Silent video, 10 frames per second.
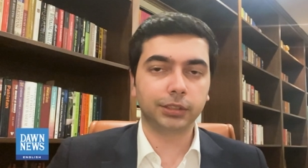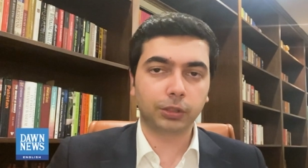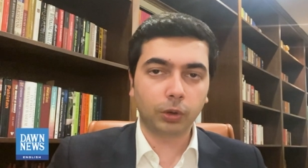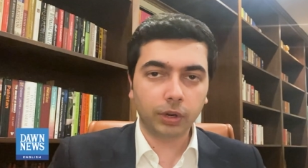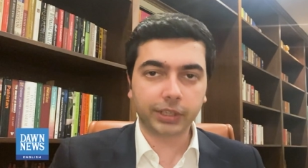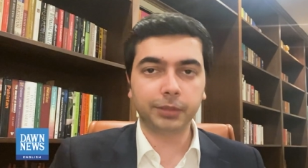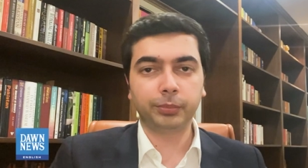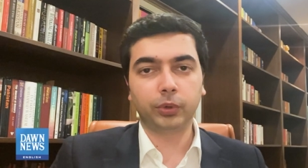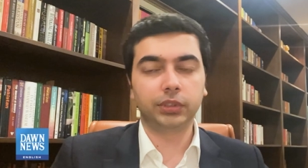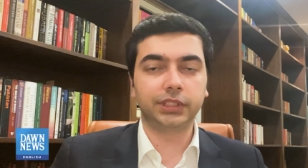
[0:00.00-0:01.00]
The core
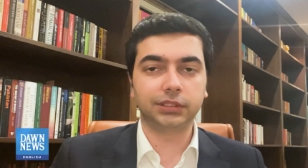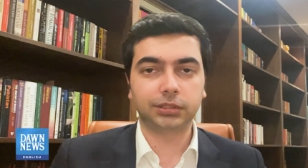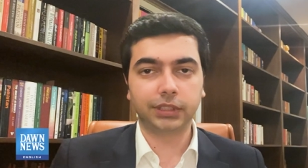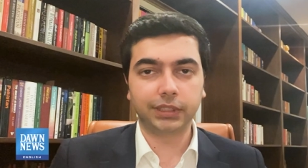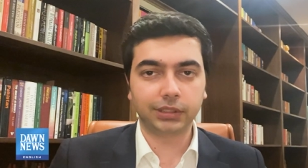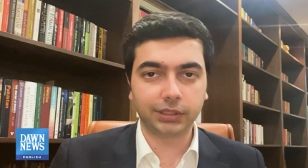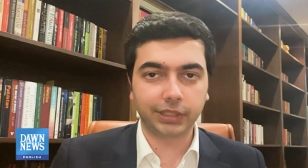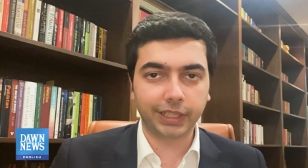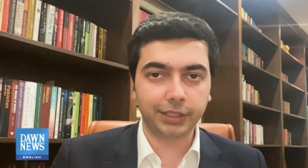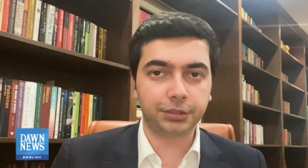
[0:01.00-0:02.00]
component in
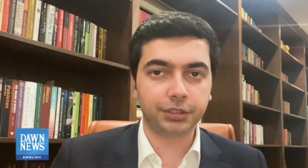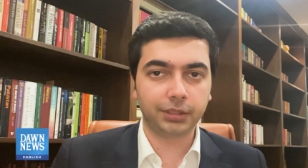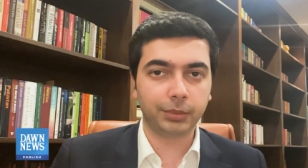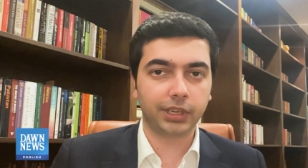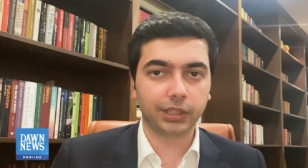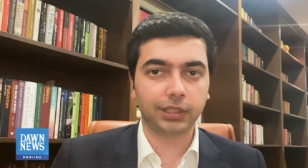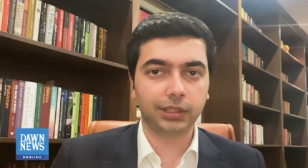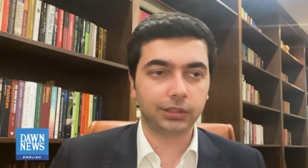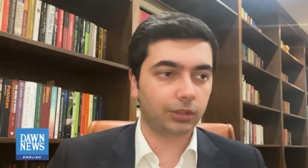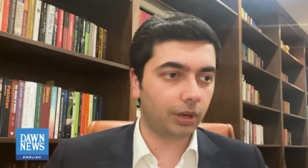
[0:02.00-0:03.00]
the Asian
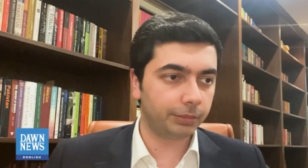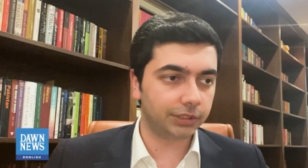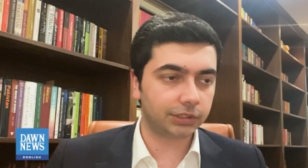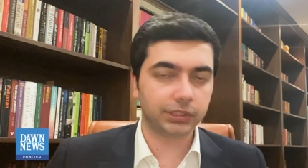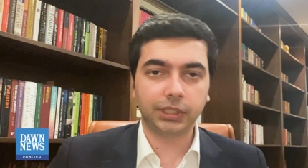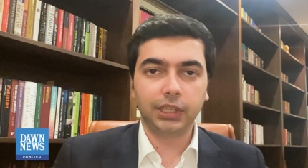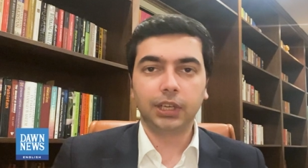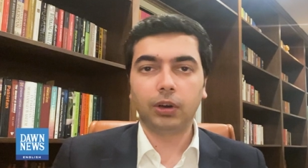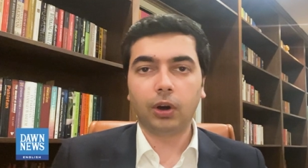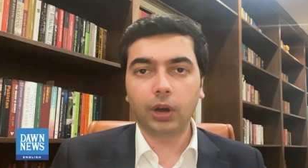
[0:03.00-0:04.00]
miracle common to
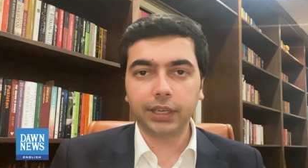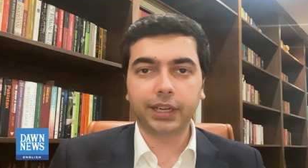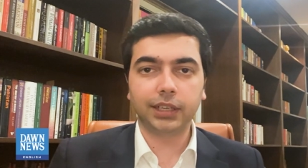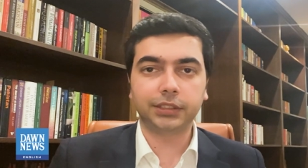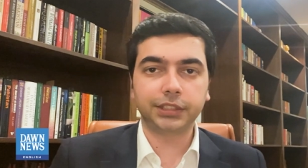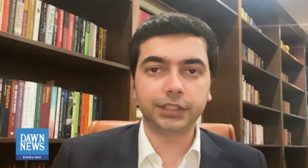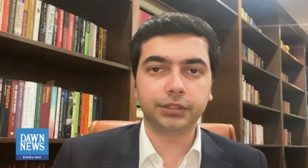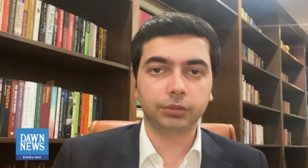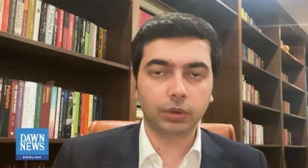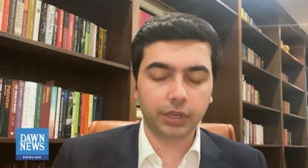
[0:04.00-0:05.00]
all
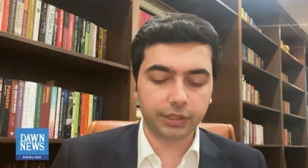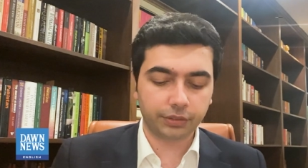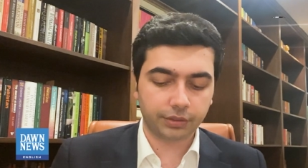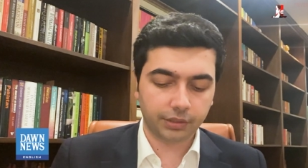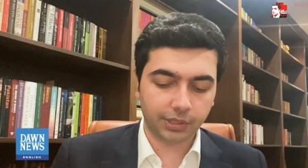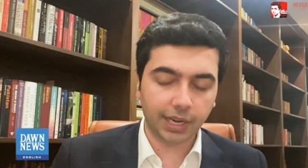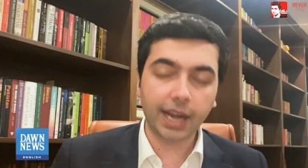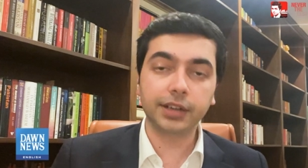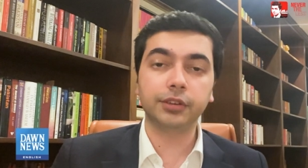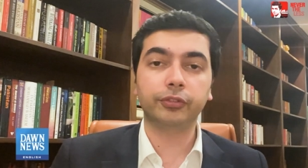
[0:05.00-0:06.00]
countries was
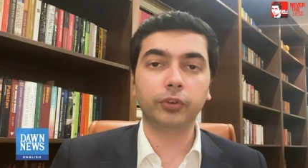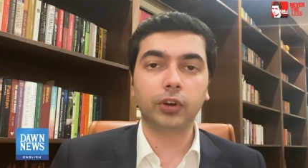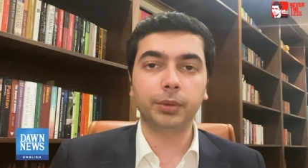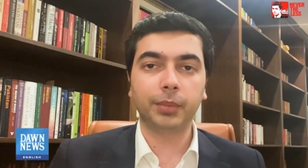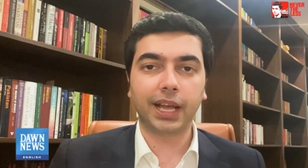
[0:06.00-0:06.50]
land reform